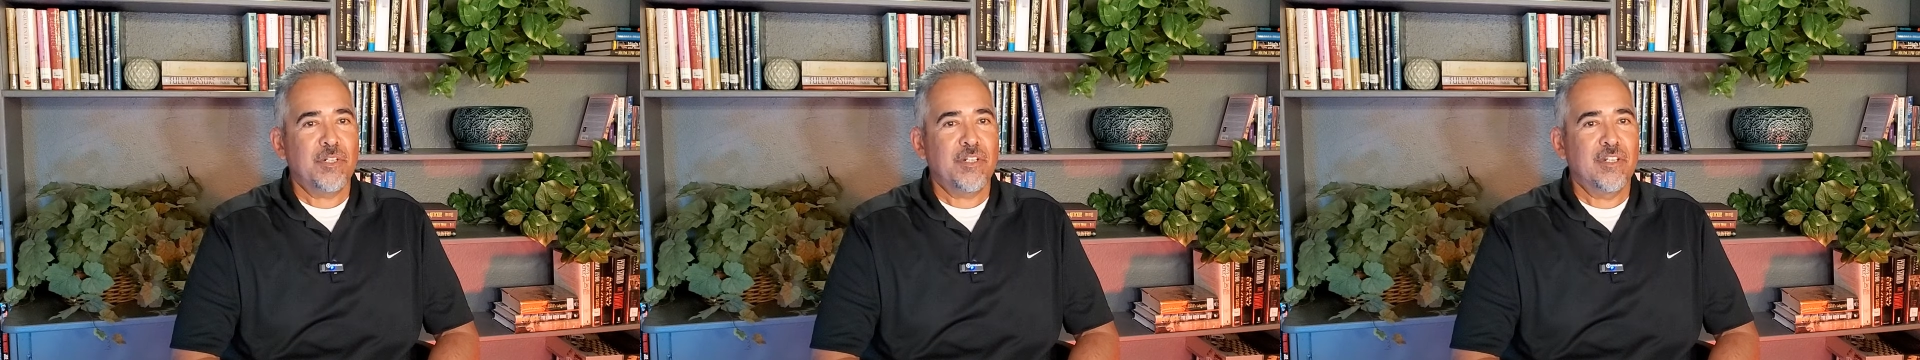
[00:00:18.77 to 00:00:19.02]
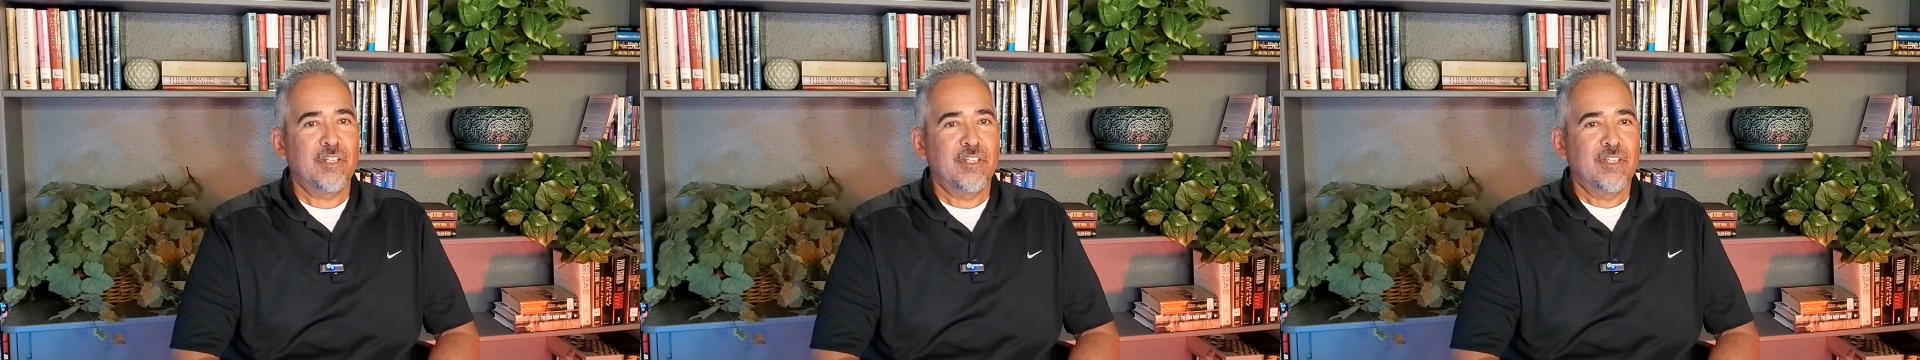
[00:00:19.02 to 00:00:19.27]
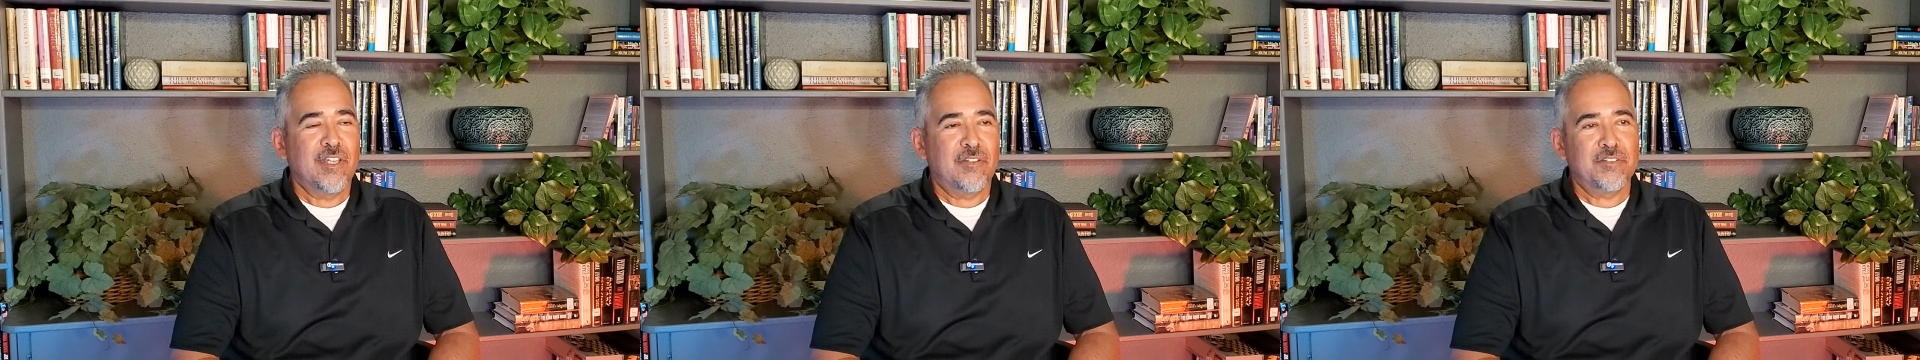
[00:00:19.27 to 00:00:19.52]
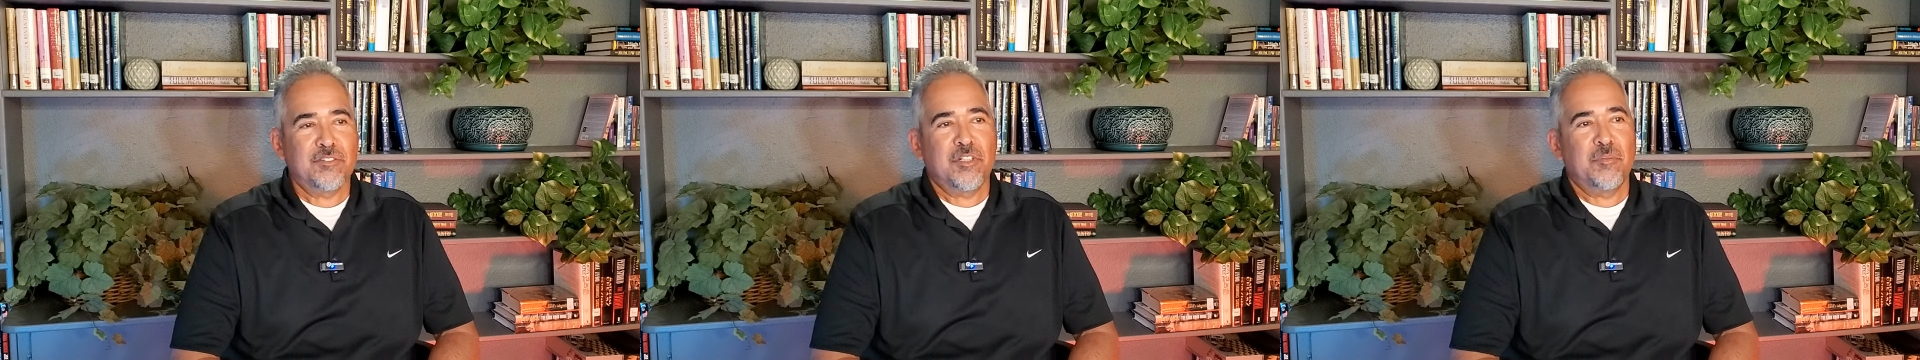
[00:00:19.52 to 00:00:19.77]
and it
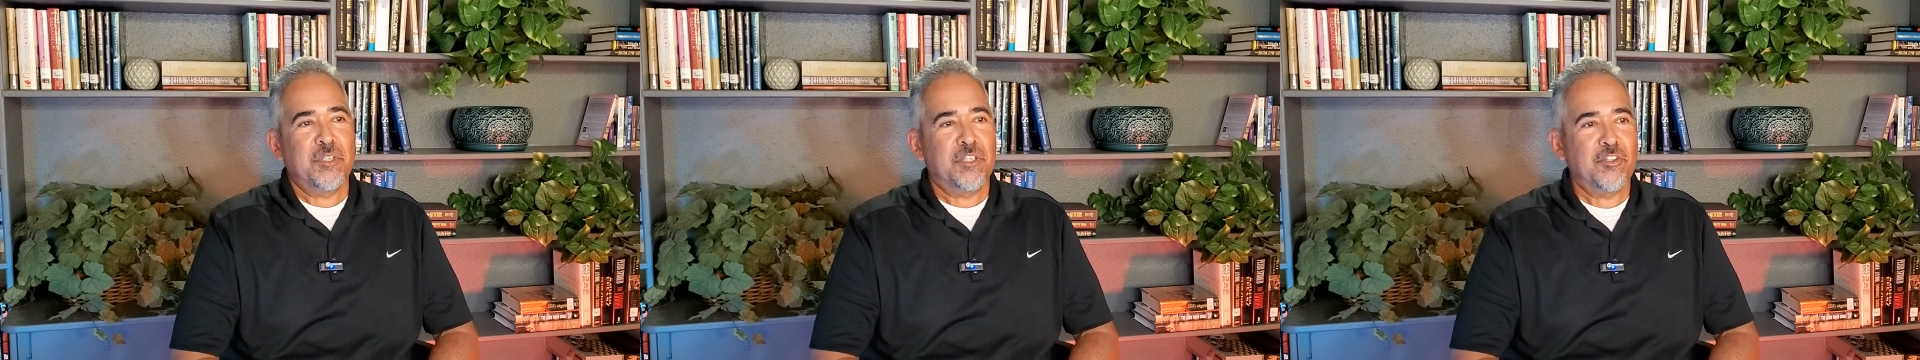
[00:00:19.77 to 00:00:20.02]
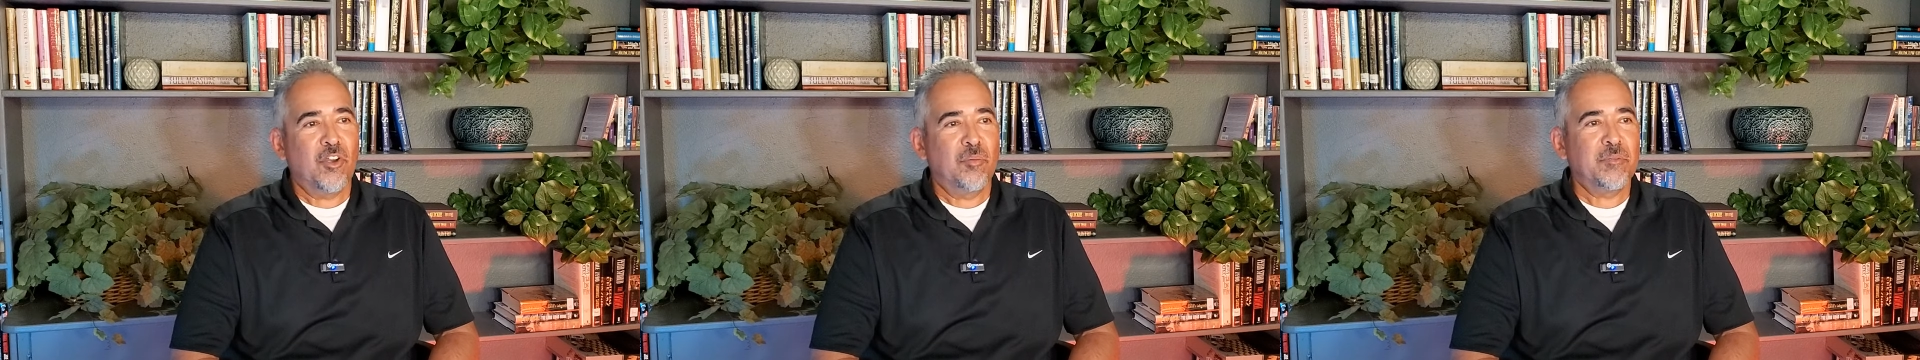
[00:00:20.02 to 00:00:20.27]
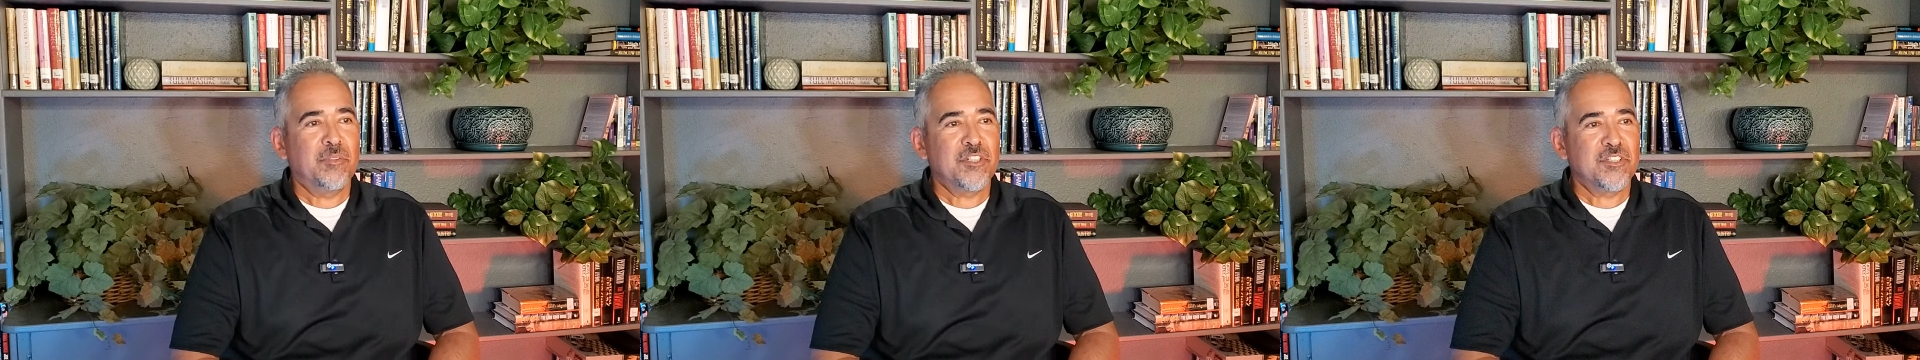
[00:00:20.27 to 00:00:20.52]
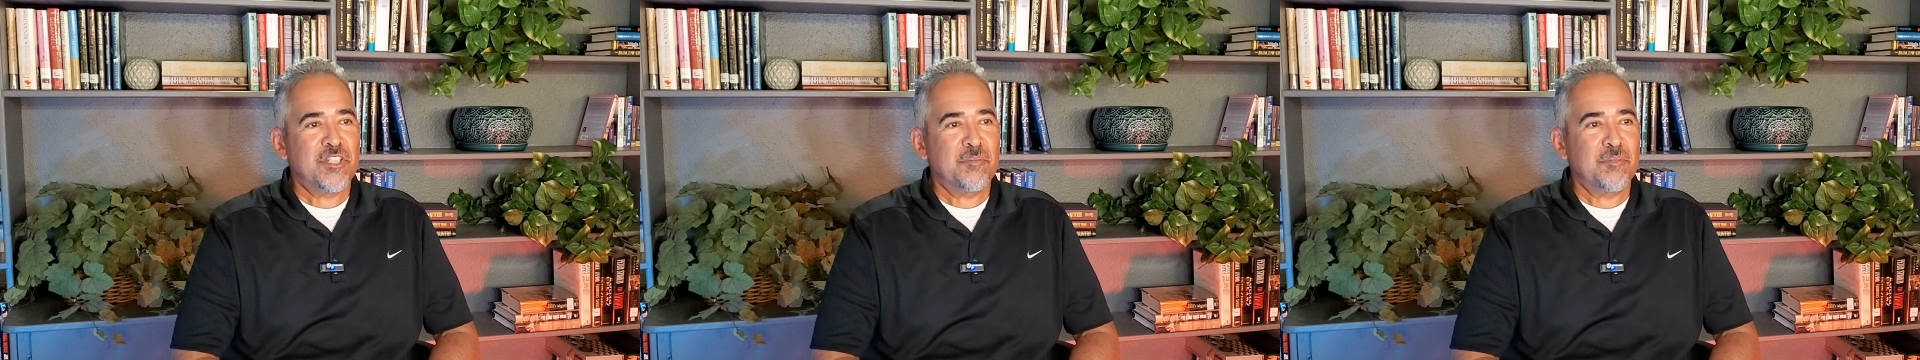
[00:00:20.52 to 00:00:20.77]
was going to be a yeoman,
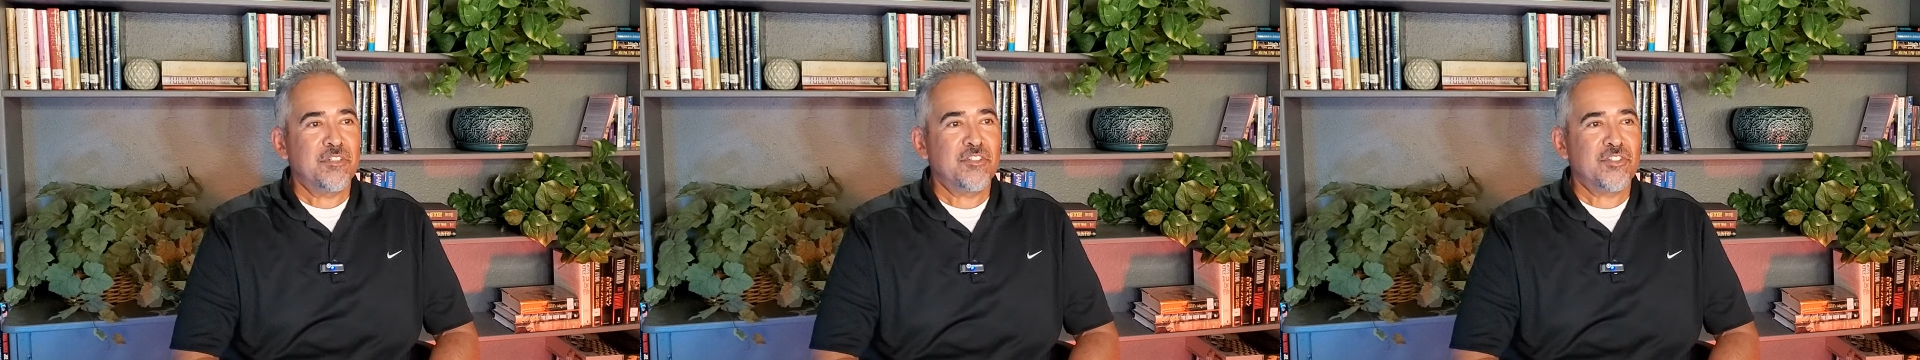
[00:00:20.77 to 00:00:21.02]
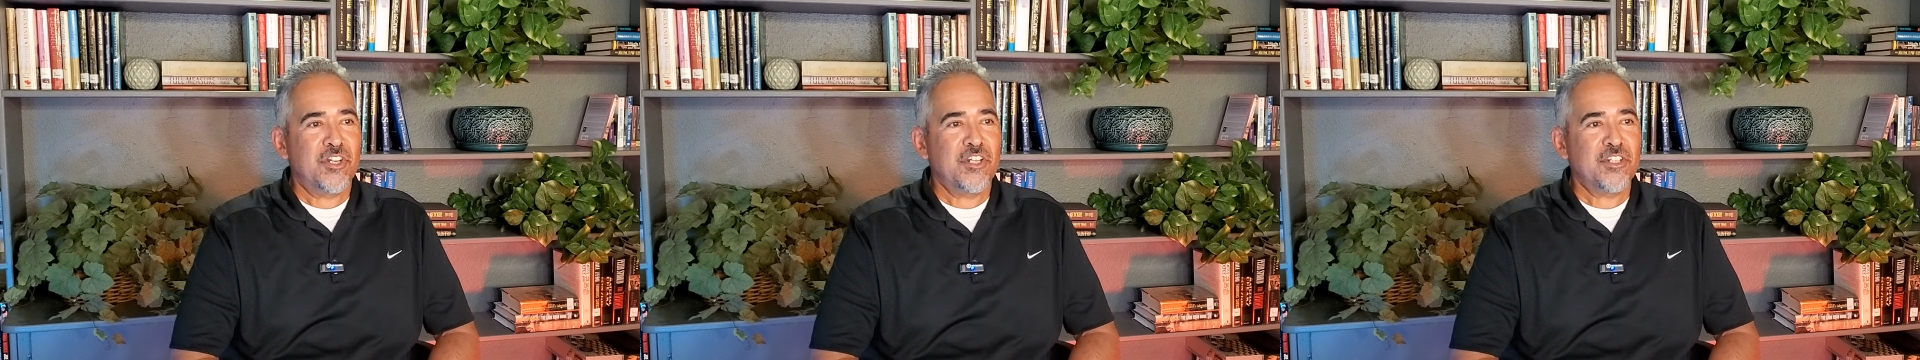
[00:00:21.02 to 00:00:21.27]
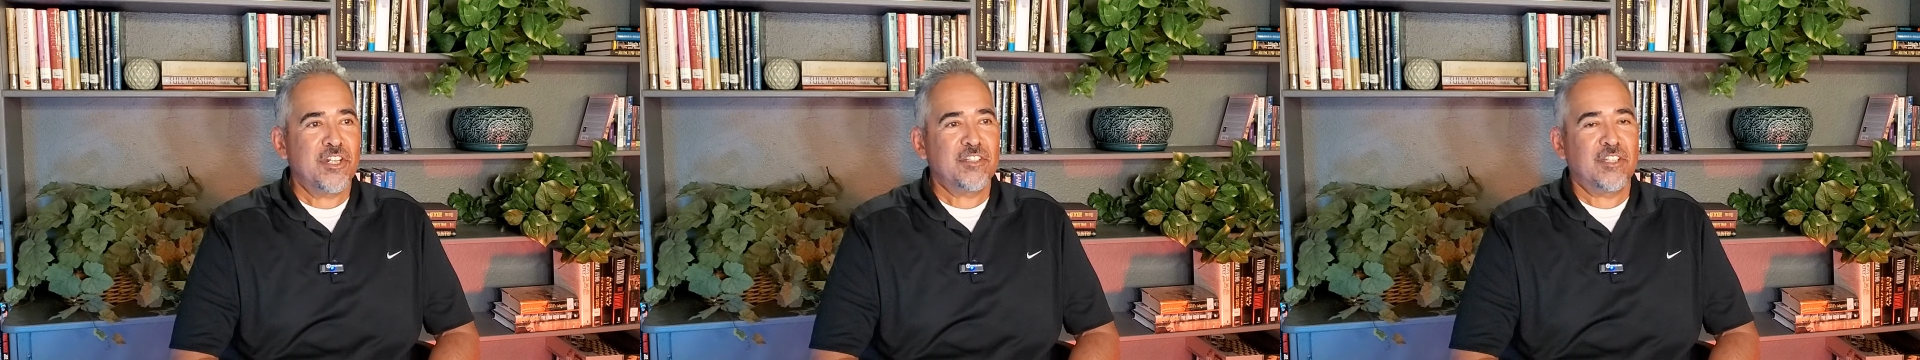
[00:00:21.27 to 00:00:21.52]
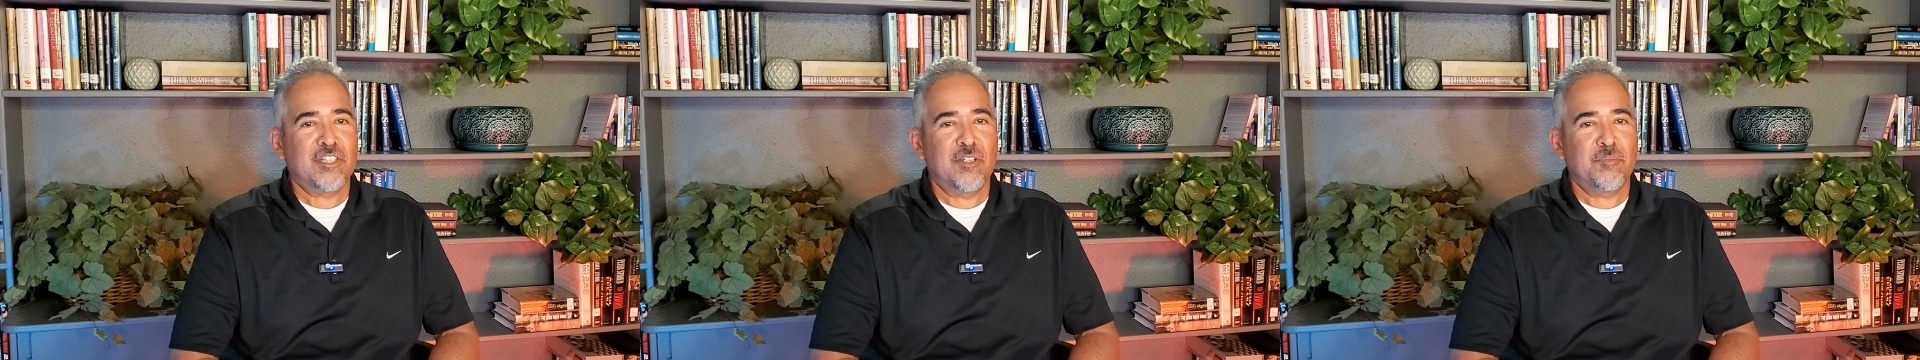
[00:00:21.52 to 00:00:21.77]
which is administration. I
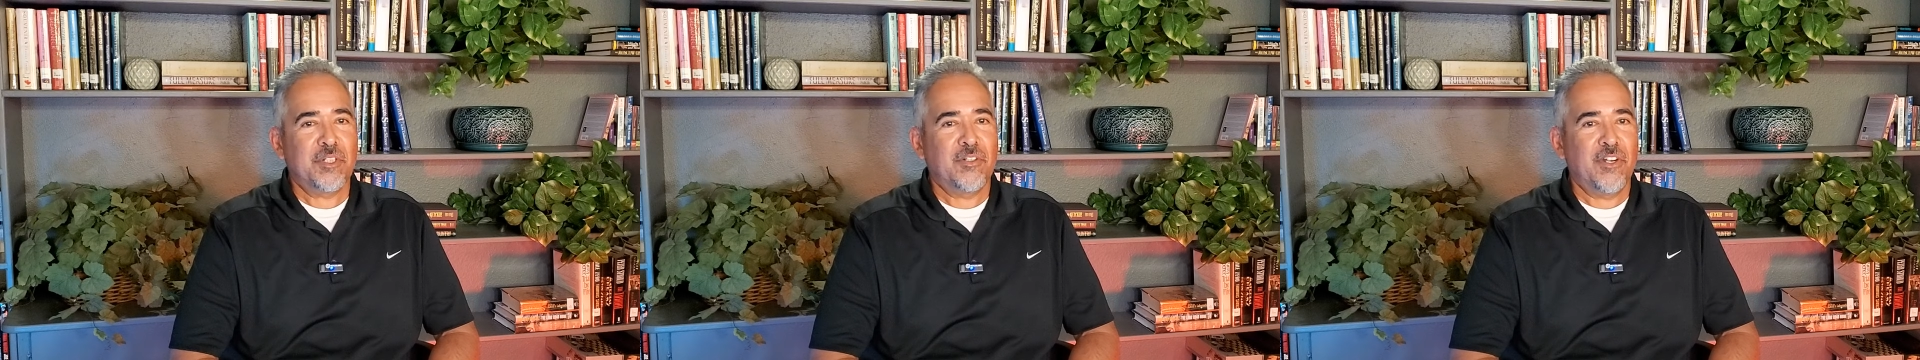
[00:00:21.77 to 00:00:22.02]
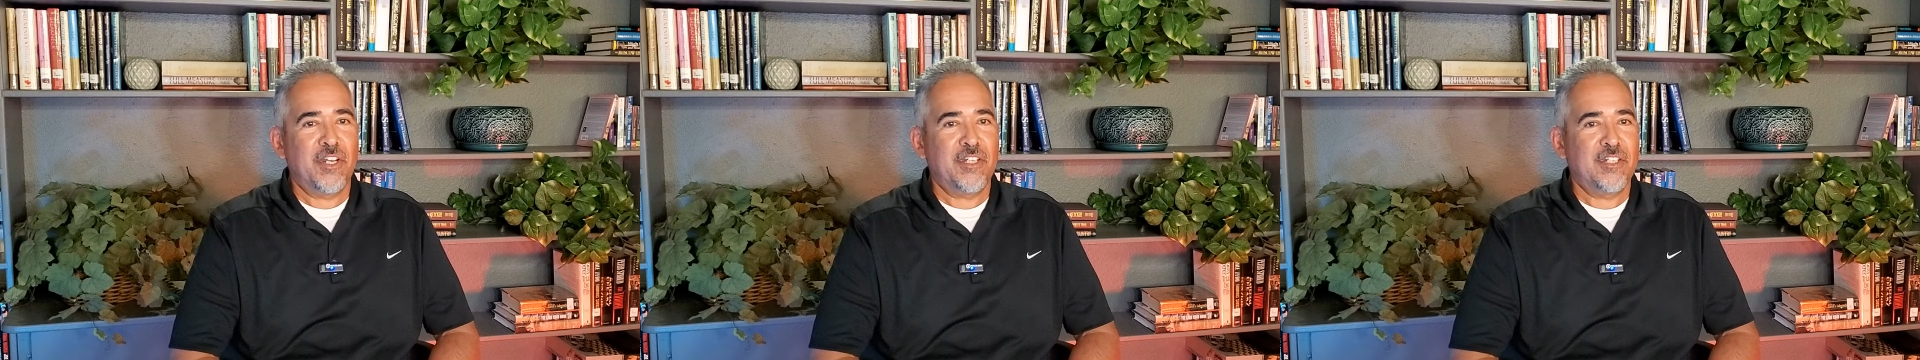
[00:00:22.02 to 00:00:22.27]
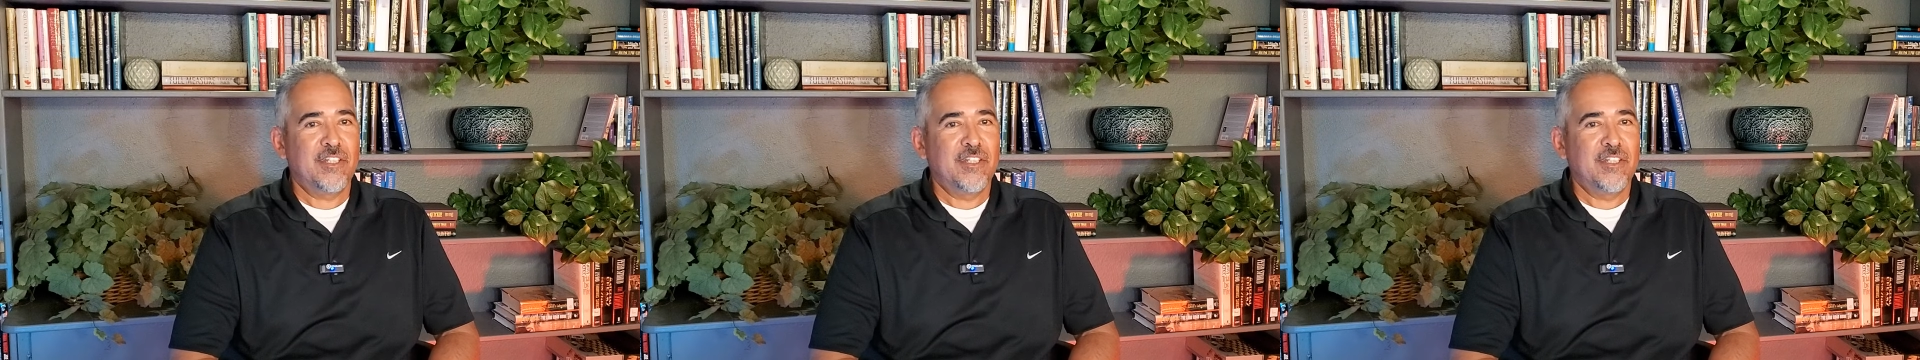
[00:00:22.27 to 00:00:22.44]
thought that'd be great.